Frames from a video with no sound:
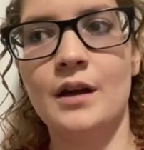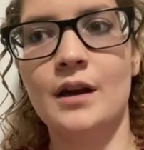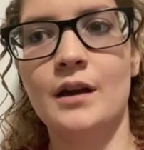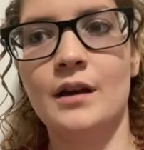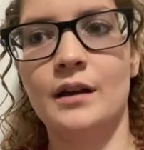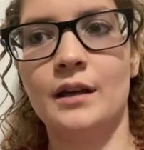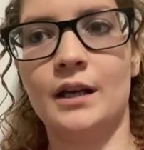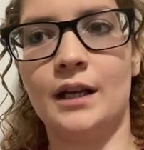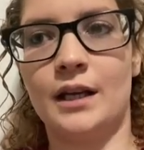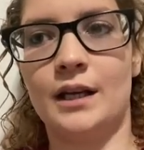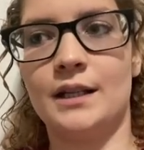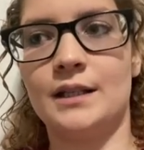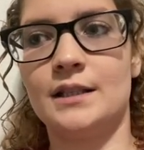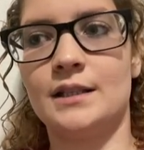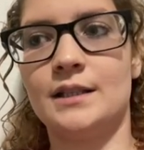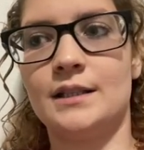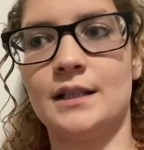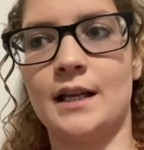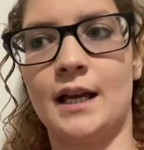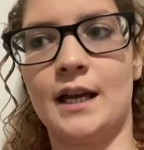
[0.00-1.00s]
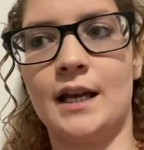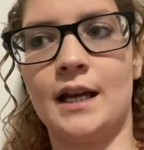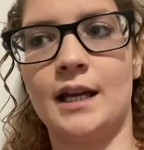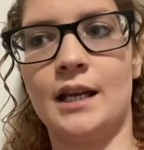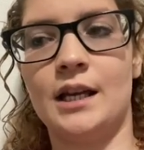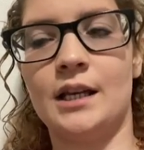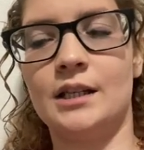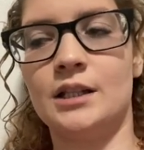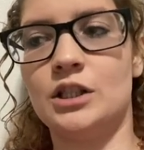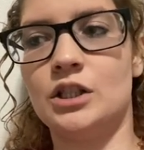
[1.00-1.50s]
He
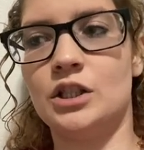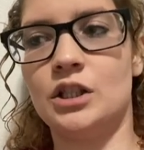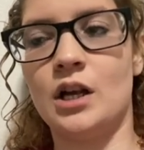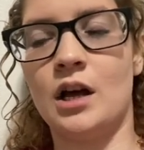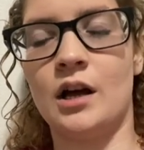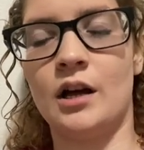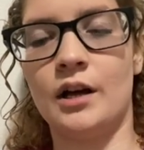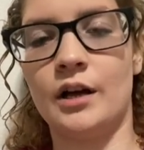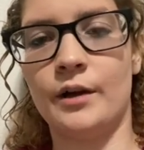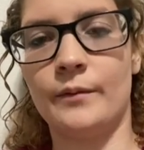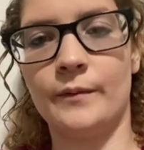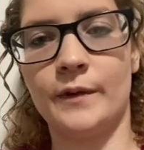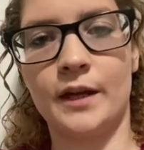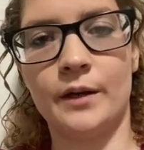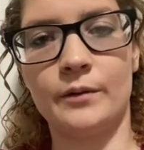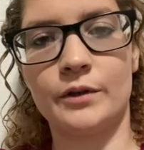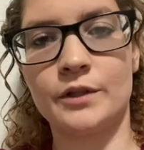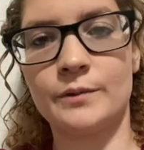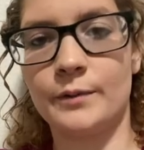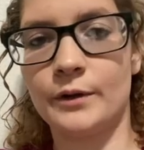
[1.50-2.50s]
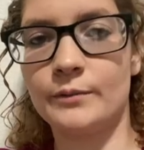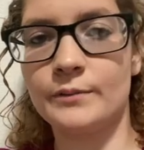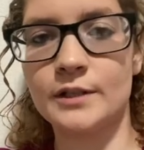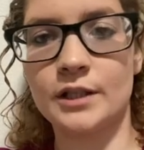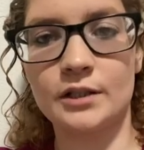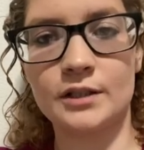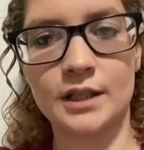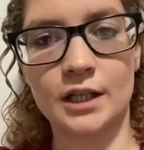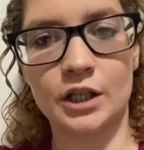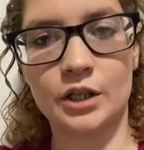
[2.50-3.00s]
said they were sperm
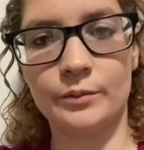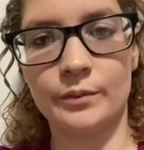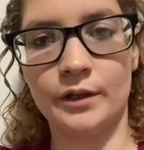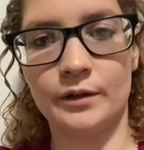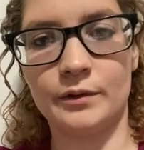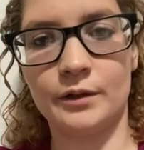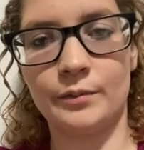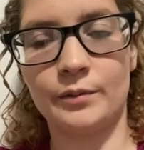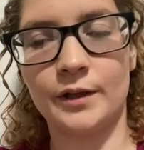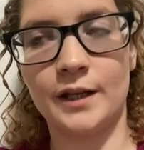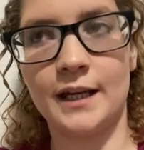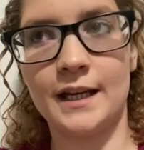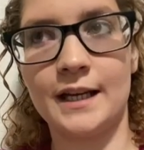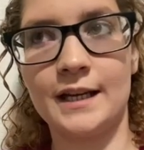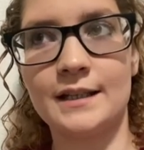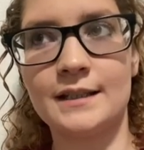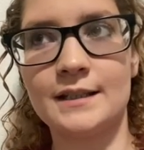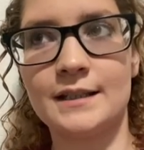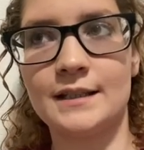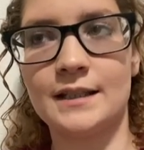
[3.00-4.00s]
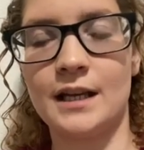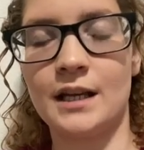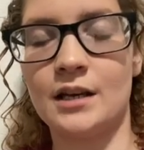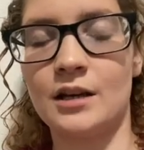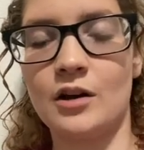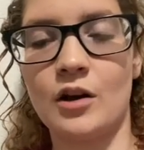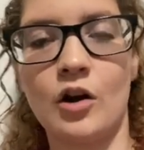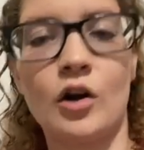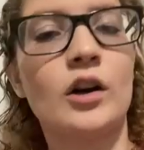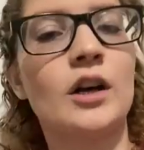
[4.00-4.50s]
cells that could be replaced and
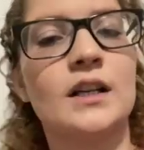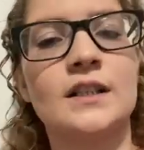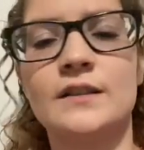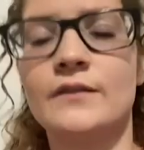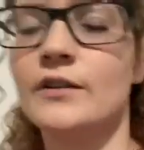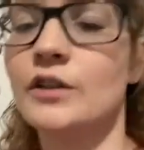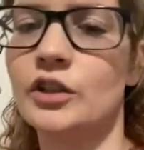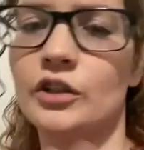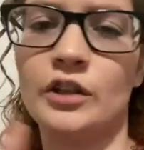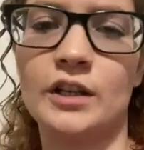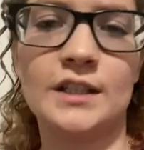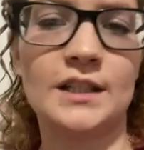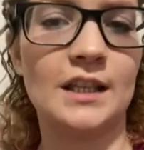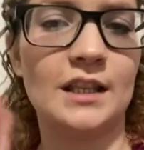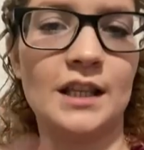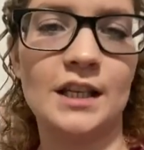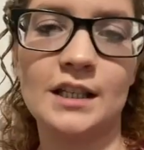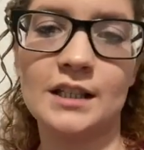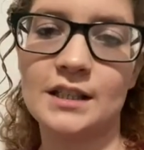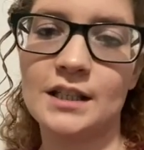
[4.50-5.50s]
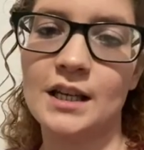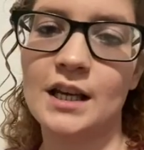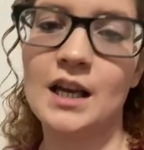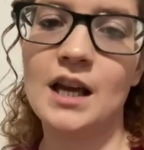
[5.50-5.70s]
all kinds of other crazy things.